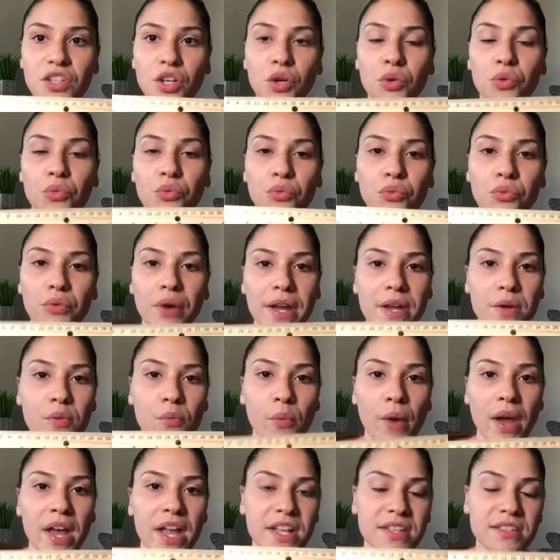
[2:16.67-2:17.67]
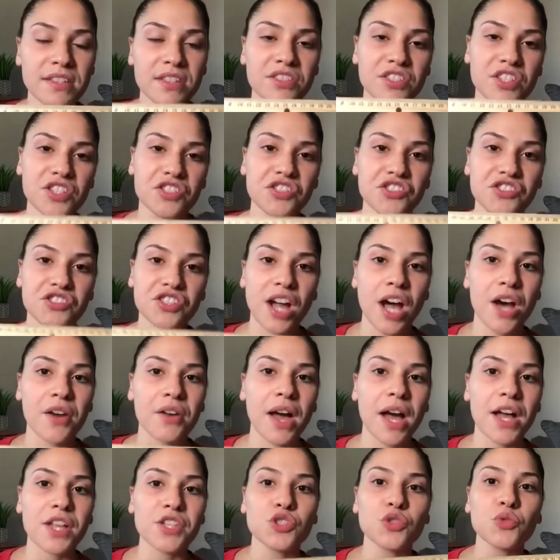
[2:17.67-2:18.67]
a great way to teach a child
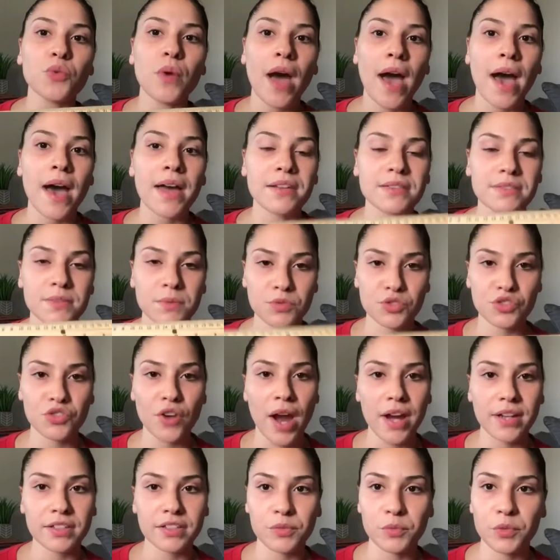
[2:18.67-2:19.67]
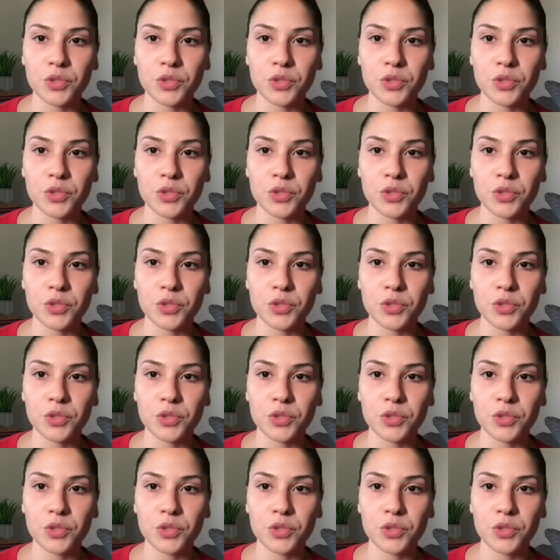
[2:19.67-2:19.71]
how to add and subtract.